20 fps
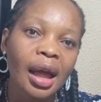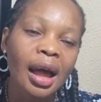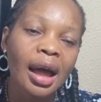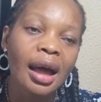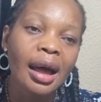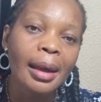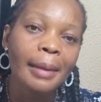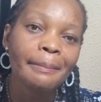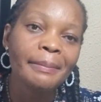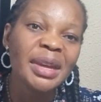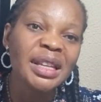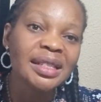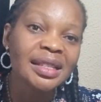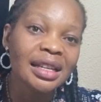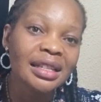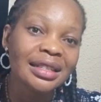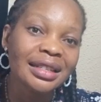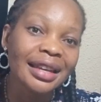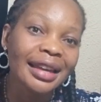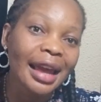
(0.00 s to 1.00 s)
her
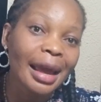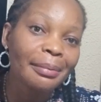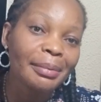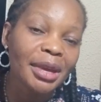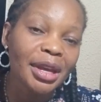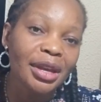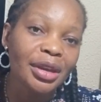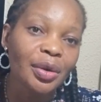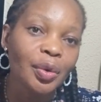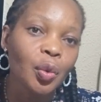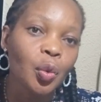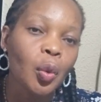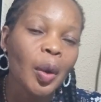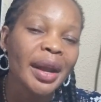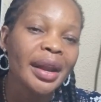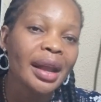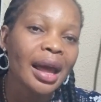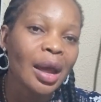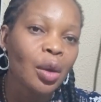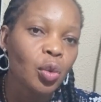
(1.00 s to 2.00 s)
message came in
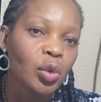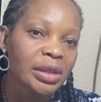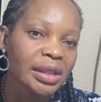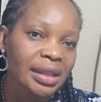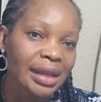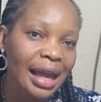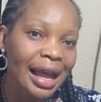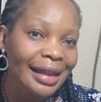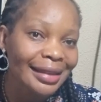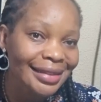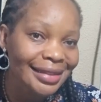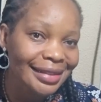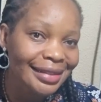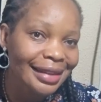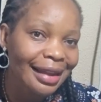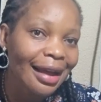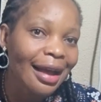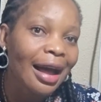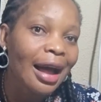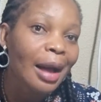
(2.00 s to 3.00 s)
when I was at
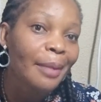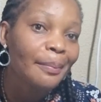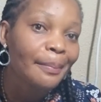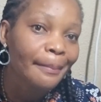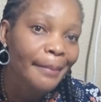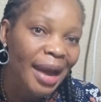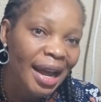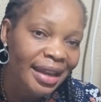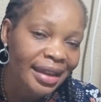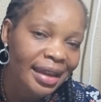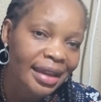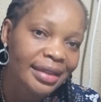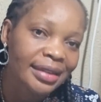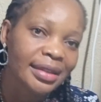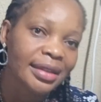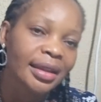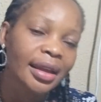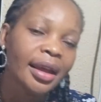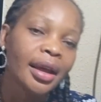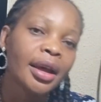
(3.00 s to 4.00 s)
the herb
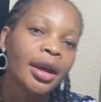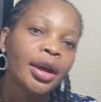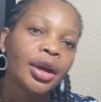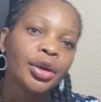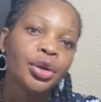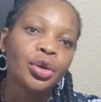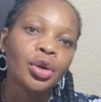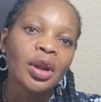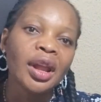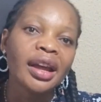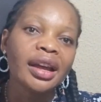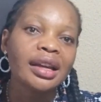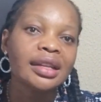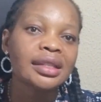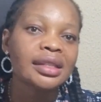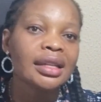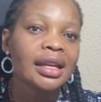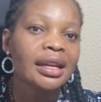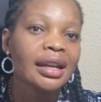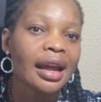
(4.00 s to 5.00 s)
market. You know, like I
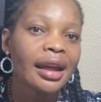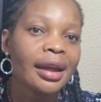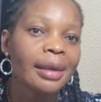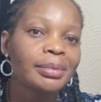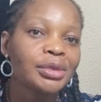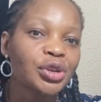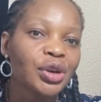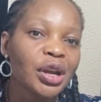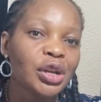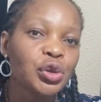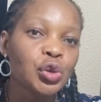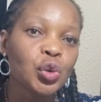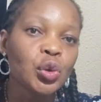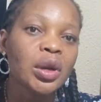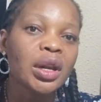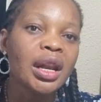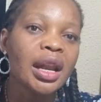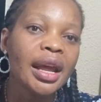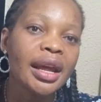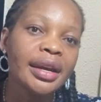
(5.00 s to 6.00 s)
said, I am trying to
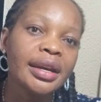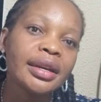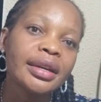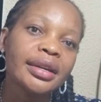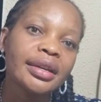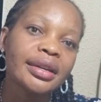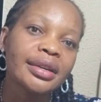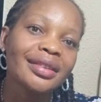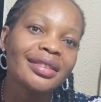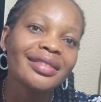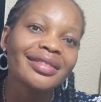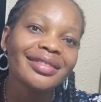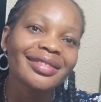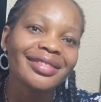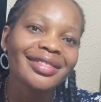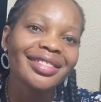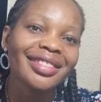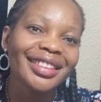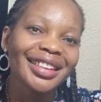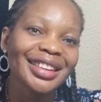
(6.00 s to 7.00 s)
learn
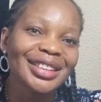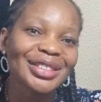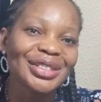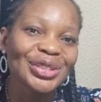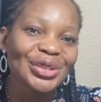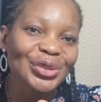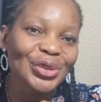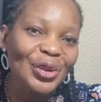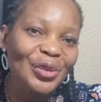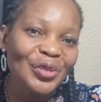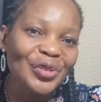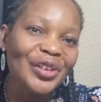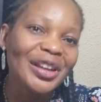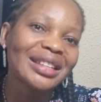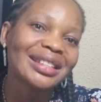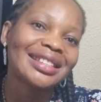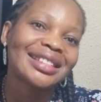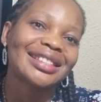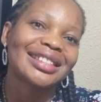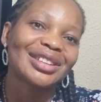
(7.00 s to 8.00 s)
the
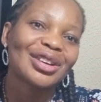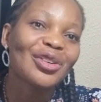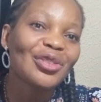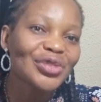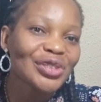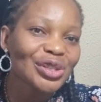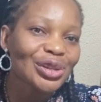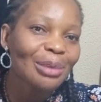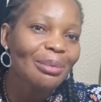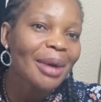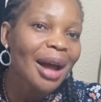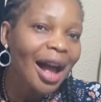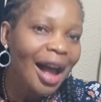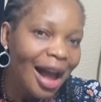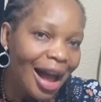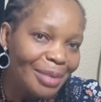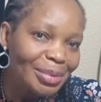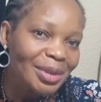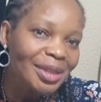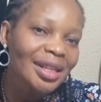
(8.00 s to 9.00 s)
surface of some
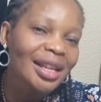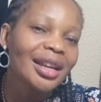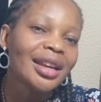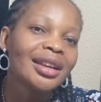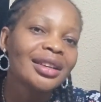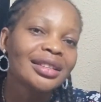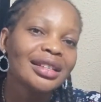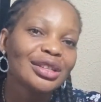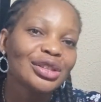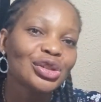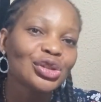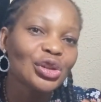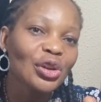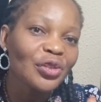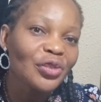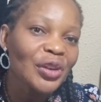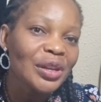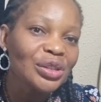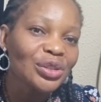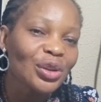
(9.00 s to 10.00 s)
herbs, the
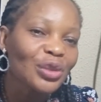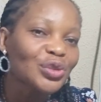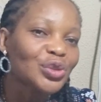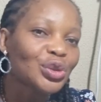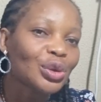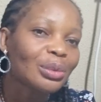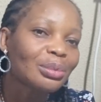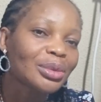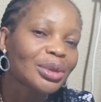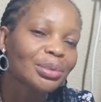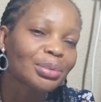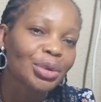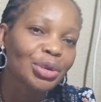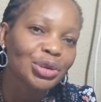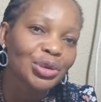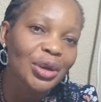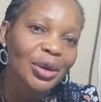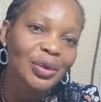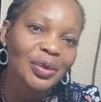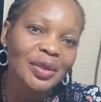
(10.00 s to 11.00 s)
surface of some
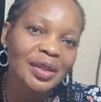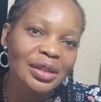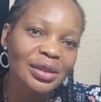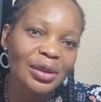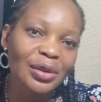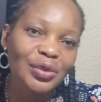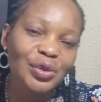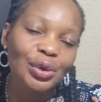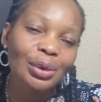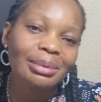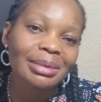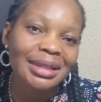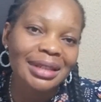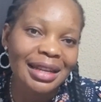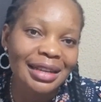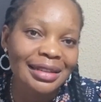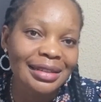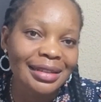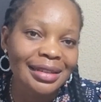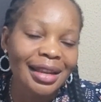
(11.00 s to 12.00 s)
spiritual uses of some
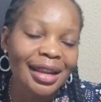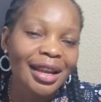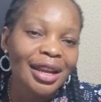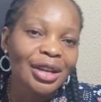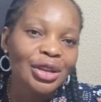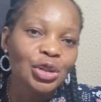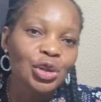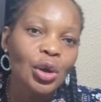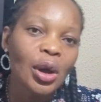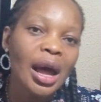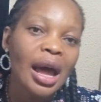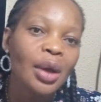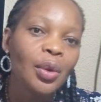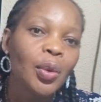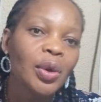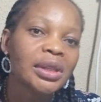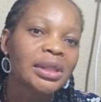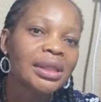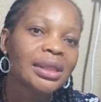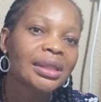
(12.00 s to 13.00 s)
things. So I
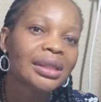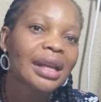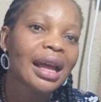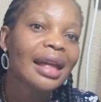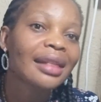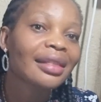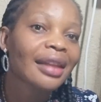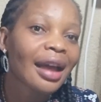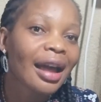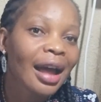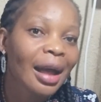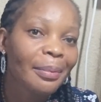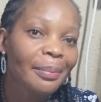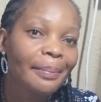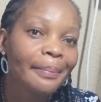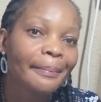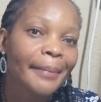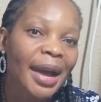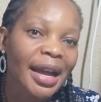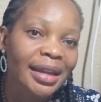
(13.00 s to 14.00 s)
was at the herb
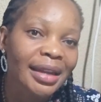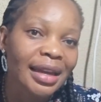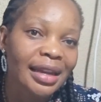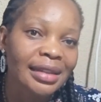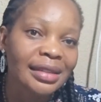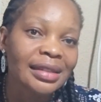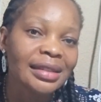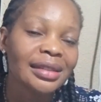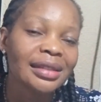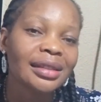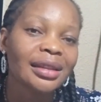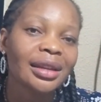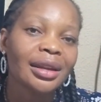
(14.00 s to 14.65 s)
market